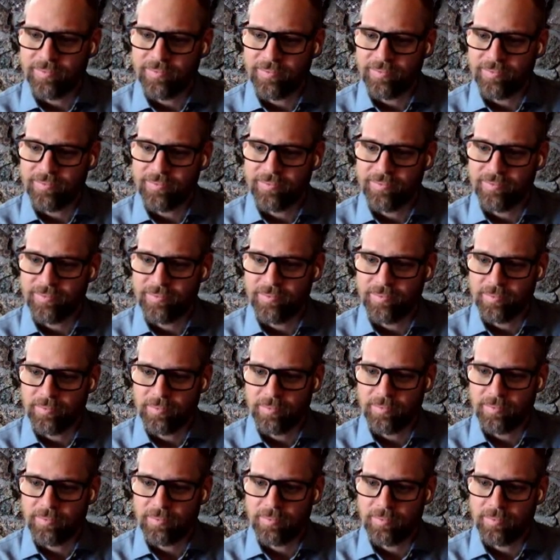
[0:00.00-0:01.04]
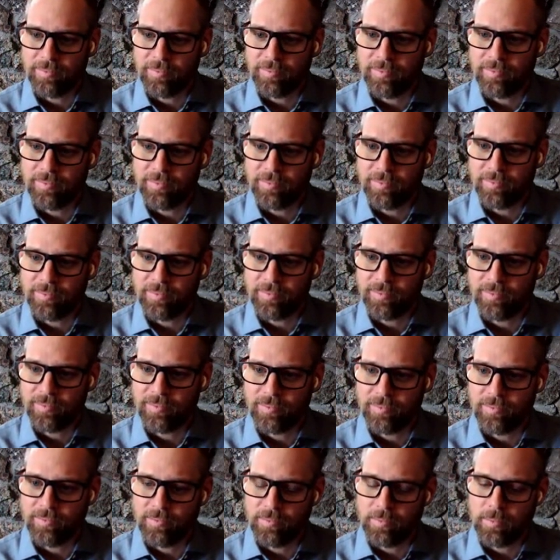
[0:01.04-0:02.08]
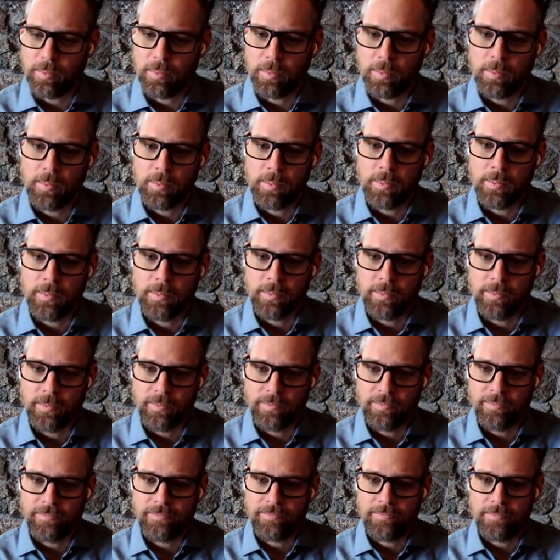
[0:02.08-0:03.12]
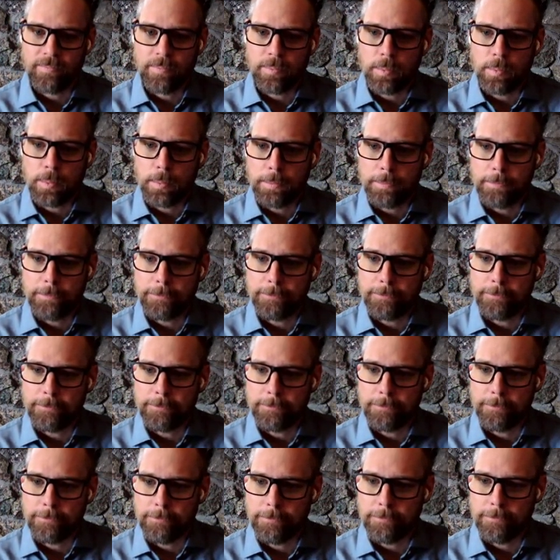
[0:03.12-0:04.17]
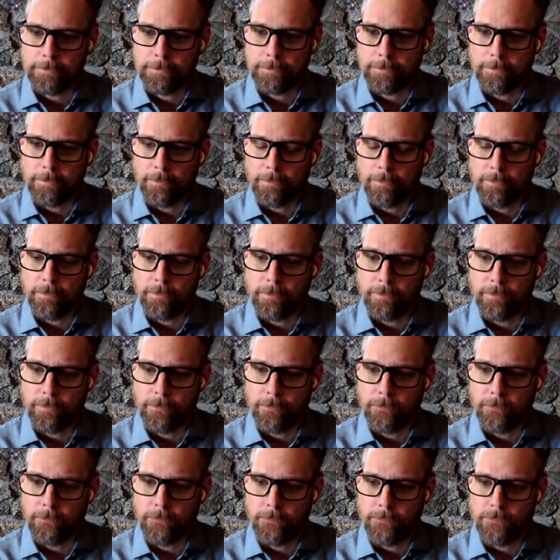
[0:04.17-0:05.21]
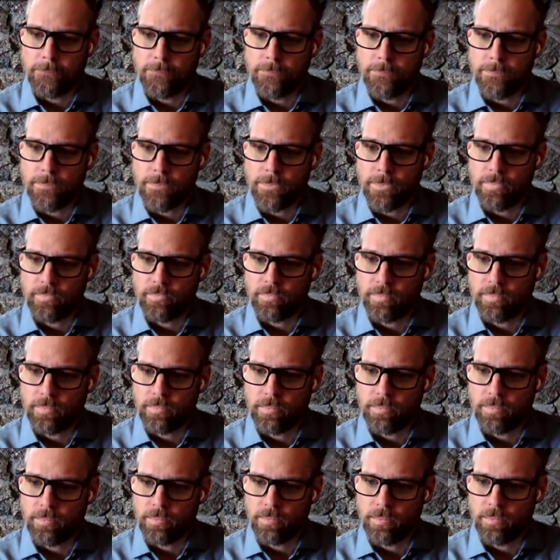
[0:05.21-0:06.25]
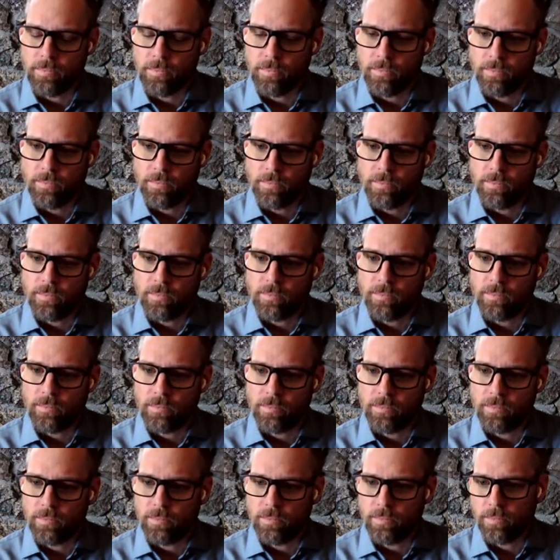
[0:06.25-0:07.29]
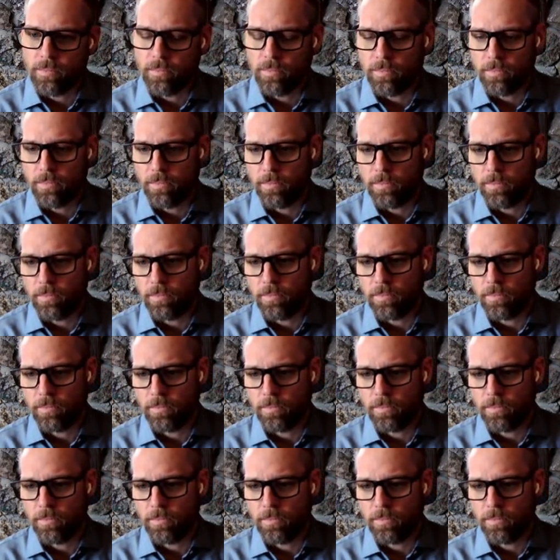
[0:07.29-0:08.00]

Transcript: This person isn't speaking.